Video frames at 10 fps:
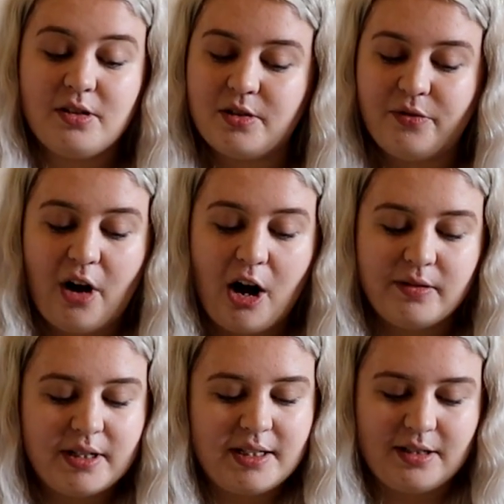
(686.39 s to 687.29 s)
The
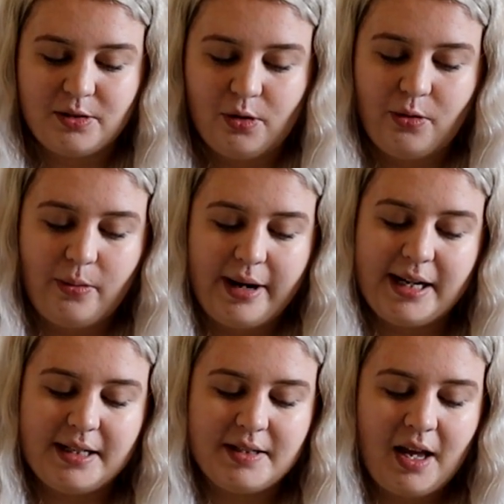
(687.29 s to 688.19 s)
safaris, as
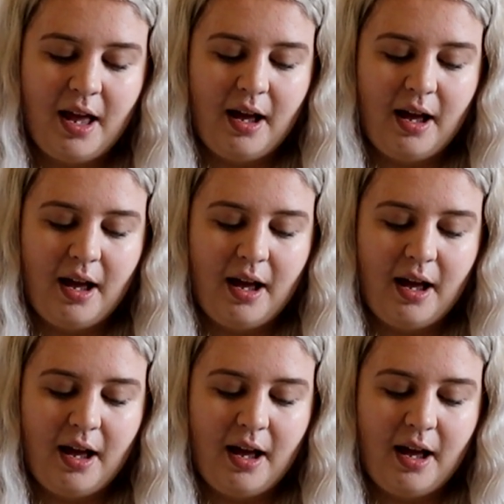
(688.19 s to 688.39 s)
always.